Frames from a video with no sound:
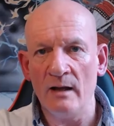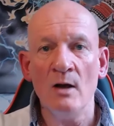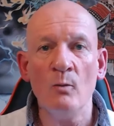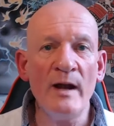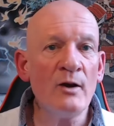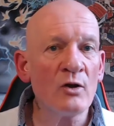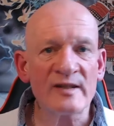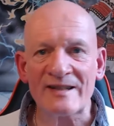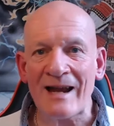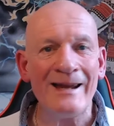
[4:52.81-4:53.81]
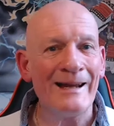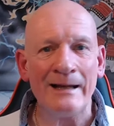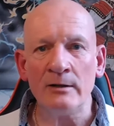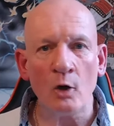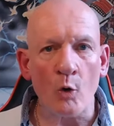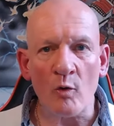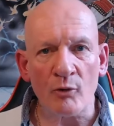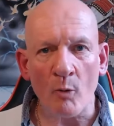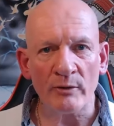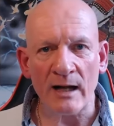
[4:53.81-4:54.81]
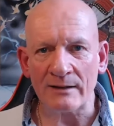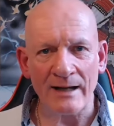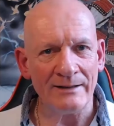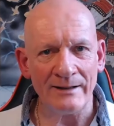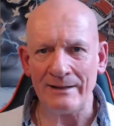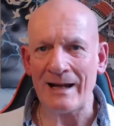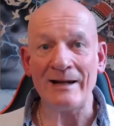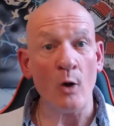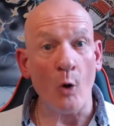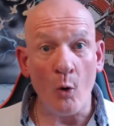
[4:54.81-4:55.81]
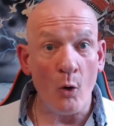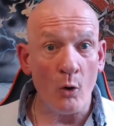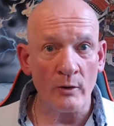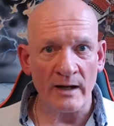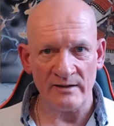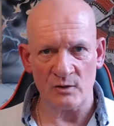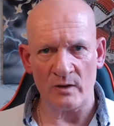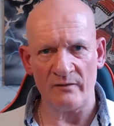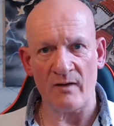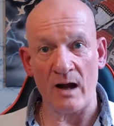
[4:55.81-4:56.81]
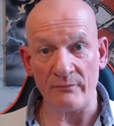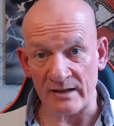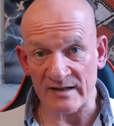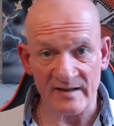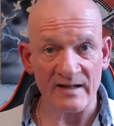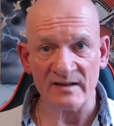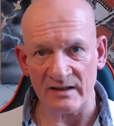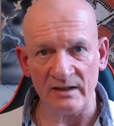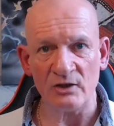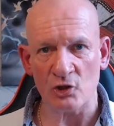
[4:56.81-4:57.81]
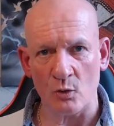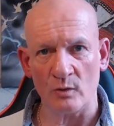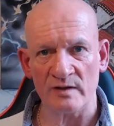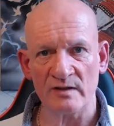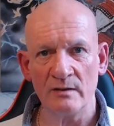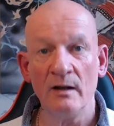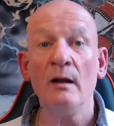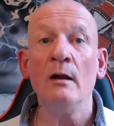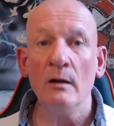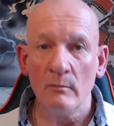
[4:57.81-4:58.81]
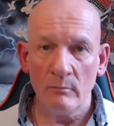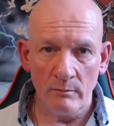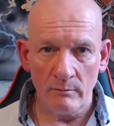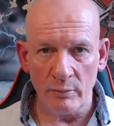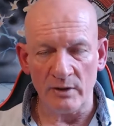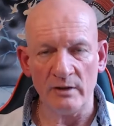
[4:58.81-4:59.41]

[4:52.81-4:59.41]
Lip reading: We're not saying in the Law of Property Act 1989 or 1925 that it says they need to show us. But in the